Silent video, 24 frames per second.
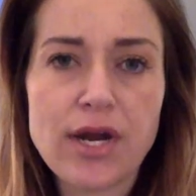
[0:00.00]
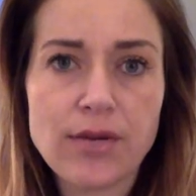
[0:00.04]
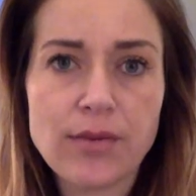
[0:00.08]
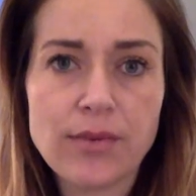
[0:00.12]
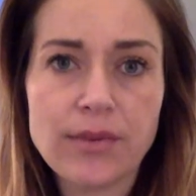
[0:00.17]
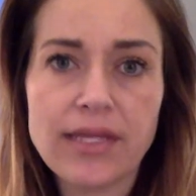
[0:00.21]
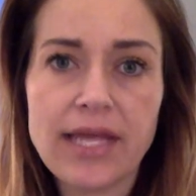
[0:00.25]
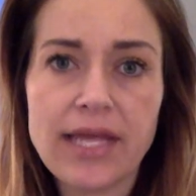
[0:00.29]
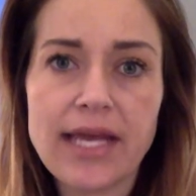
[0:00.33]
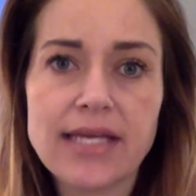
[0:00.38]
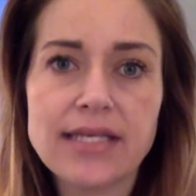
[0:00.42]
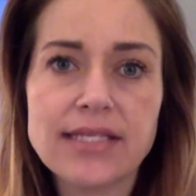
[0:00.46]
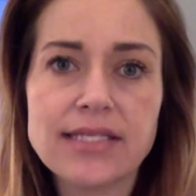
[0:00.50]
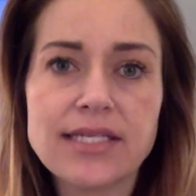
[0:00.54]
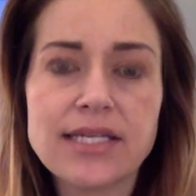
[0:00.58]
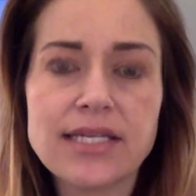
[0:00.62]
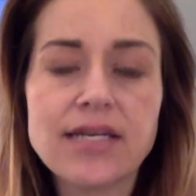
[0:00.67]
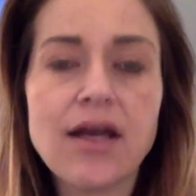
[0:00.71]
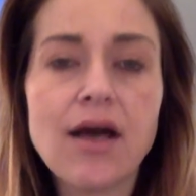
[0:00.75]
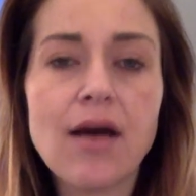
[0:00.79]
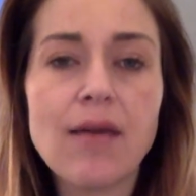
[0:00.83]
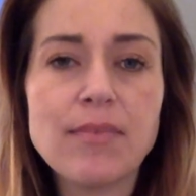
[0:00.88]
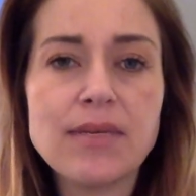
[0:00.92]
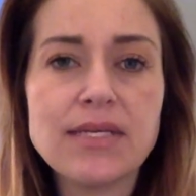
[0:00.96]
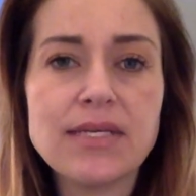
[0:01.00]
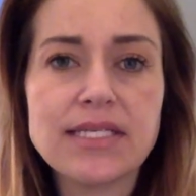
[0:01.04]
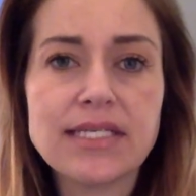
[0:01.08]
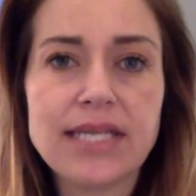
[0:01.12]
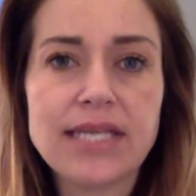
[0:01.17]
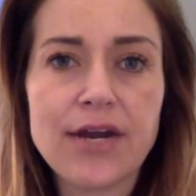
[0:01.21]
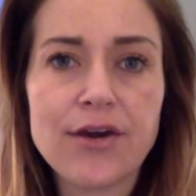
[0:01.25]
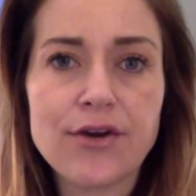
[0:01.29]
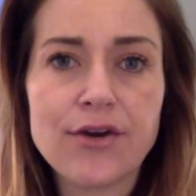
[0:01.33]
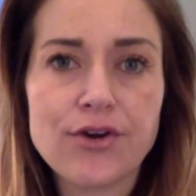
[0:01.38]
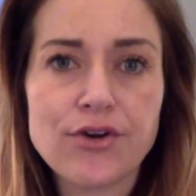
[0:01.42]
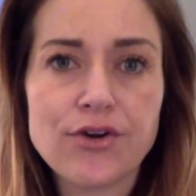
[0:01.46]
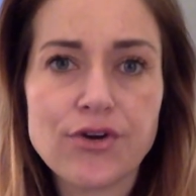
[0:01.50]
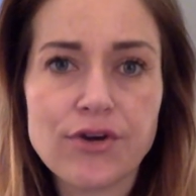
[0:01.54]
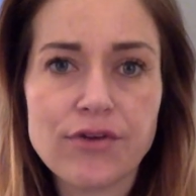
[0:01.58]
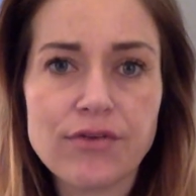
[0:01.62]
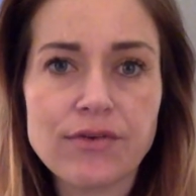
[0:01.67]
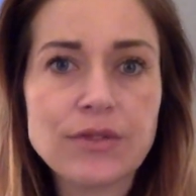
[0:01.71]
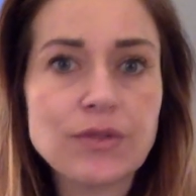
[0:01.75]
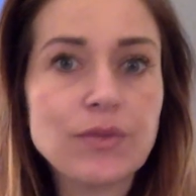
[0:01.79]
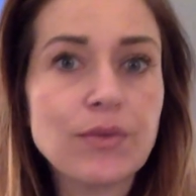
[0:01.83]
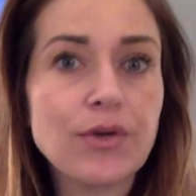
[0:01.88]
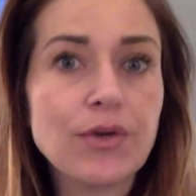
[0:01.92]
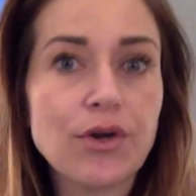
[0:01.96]
to relay is to not be scared or
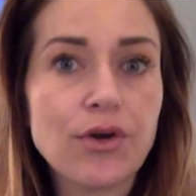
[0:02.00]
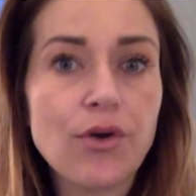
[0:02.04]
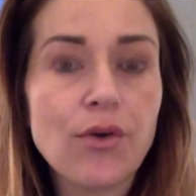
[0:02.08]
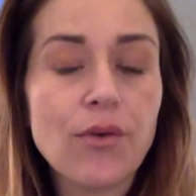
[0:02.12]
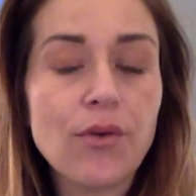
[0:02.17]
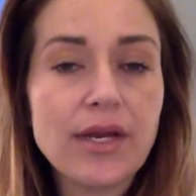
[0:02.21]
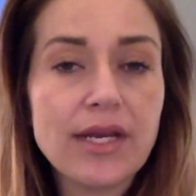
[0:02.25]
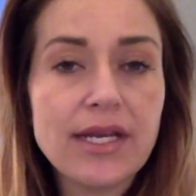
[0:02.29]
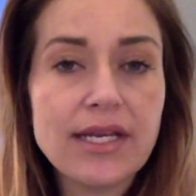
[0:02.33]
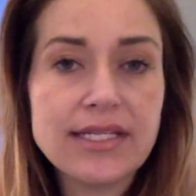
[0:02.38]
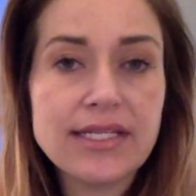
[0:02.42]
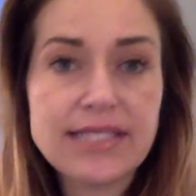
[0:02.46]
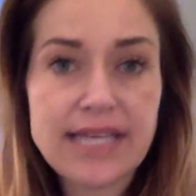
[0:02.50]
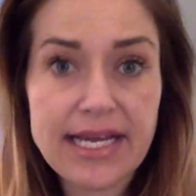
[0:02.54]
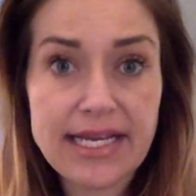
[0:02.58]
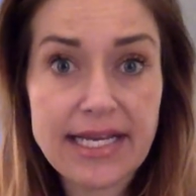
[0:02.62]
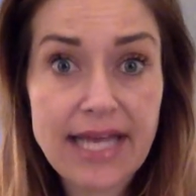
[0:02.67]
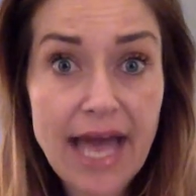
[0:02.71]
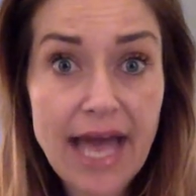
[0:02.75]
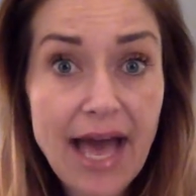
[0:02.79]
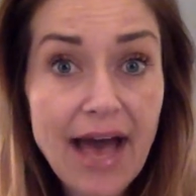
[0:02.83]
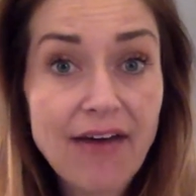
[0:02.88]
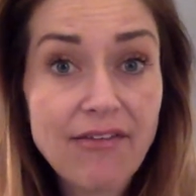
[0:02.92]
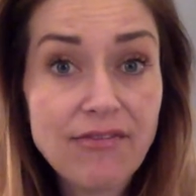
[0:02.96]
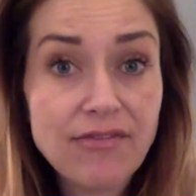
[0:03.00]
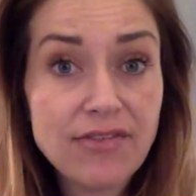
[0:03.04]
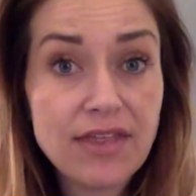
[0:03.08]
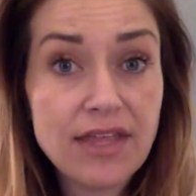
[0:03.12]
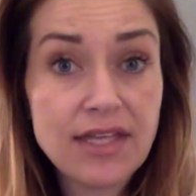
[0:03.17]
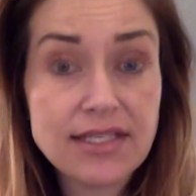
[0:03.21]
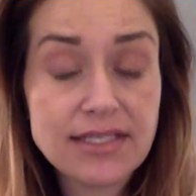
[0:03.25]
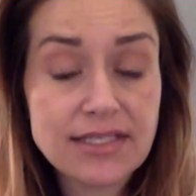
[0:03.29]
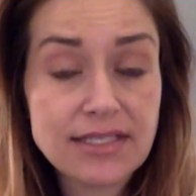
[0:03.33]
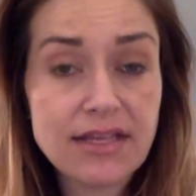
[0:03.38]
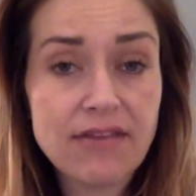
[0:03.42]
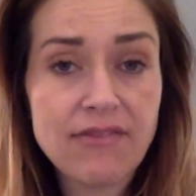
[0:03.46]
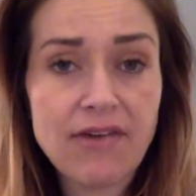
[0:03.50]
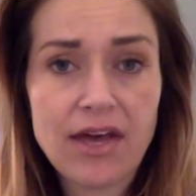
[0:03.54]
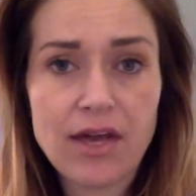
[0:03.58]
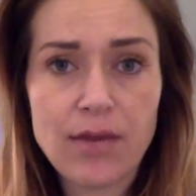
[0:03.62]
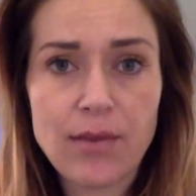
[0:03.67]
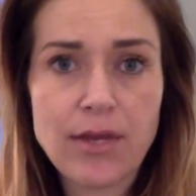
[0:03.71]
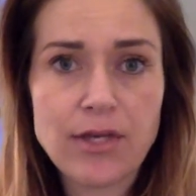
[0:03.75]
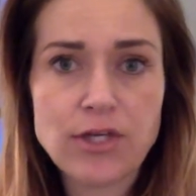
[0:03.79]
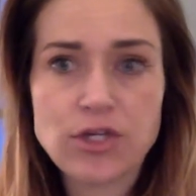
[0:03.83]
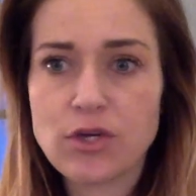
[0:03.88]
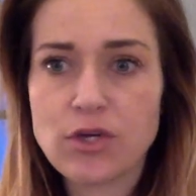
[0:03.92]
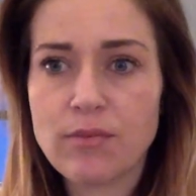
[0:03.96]
nervous when you're going in to have this
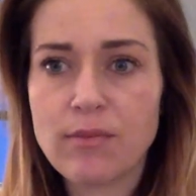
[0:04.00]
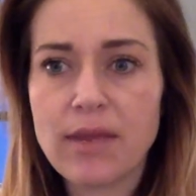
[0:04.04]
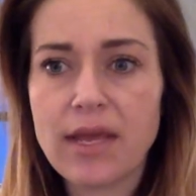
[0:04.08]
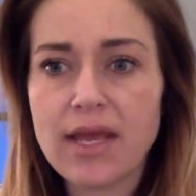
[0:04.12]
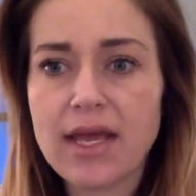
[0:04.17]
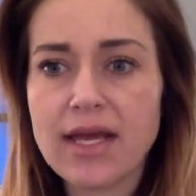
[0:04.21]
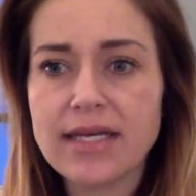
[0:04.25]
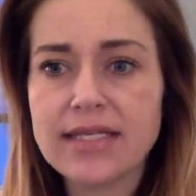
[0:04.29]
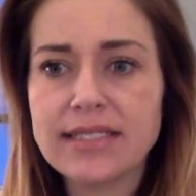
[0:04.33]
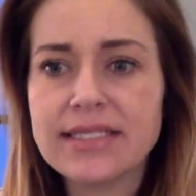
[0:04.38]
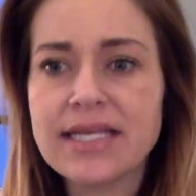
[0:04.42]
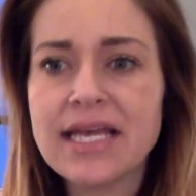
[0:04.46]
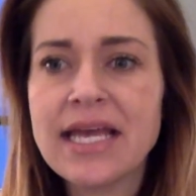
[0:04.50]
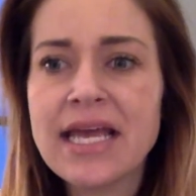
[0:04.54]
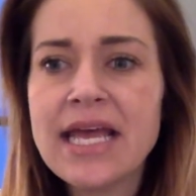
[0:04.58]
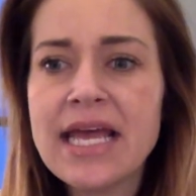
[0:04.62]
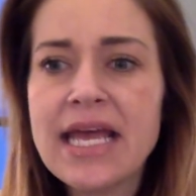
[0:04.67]
evaluation, because